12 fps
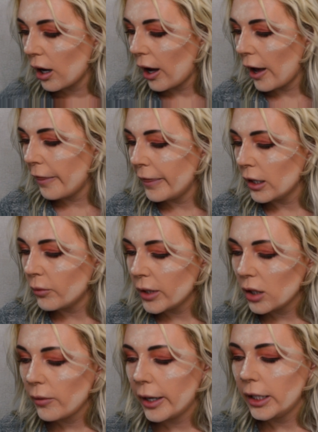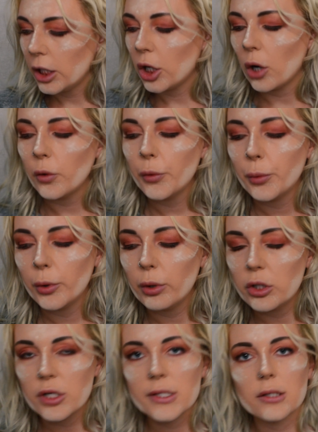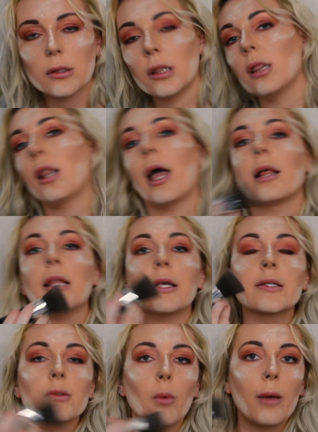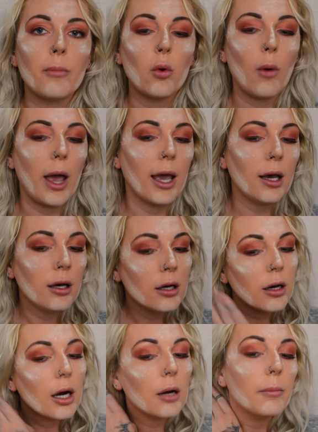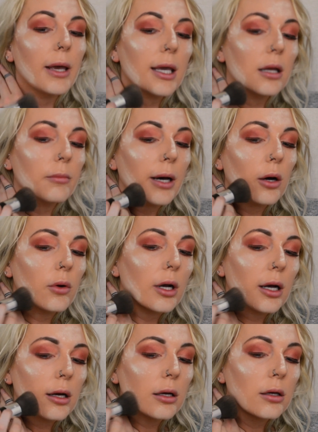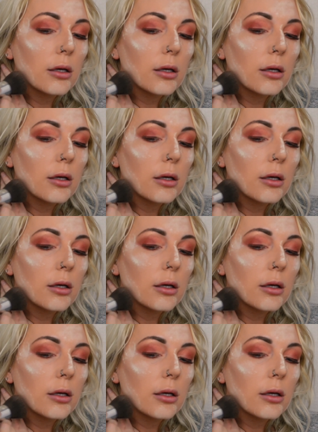I think we are ready to go through and just lightly swipe away our baking powder.